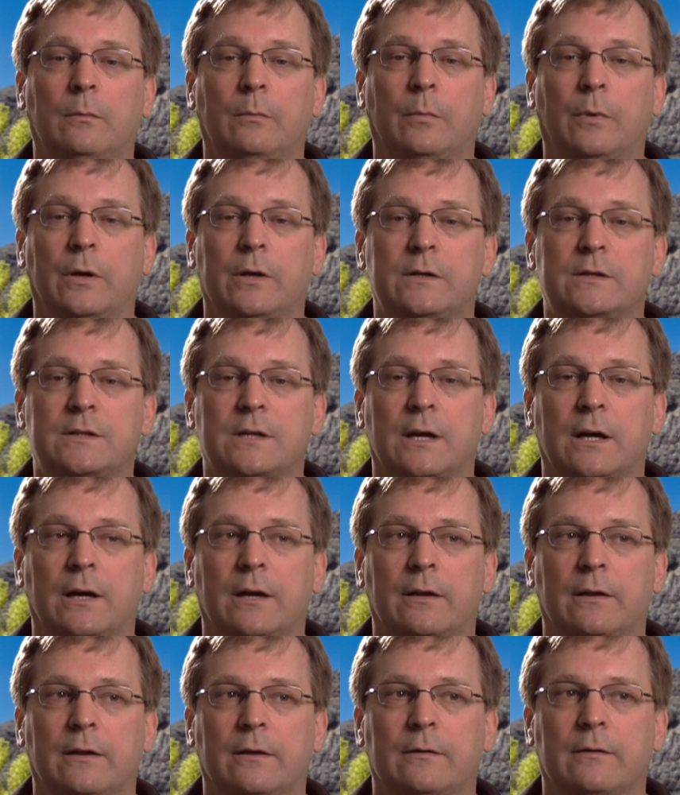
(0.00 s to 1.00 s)
but
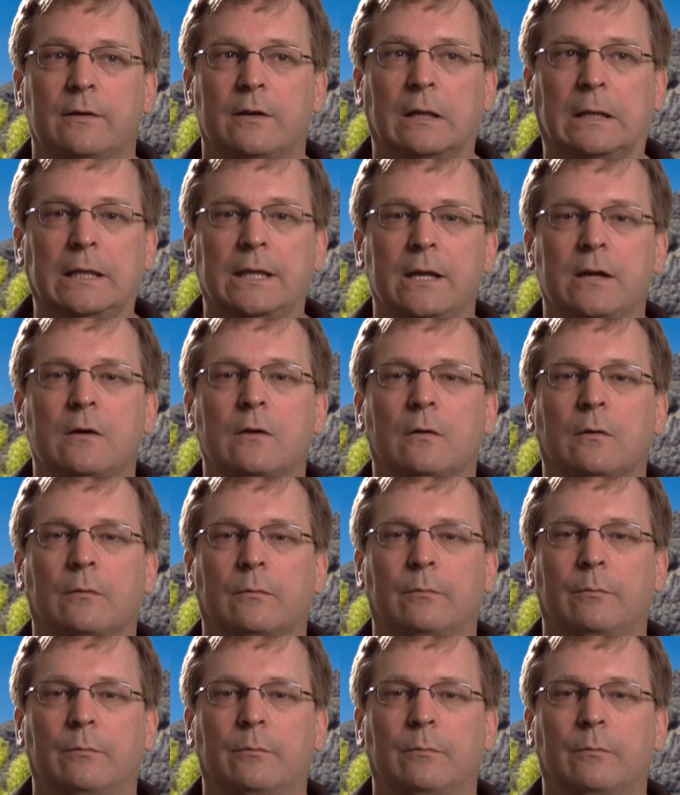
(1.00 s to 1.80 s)
uh, the, the legal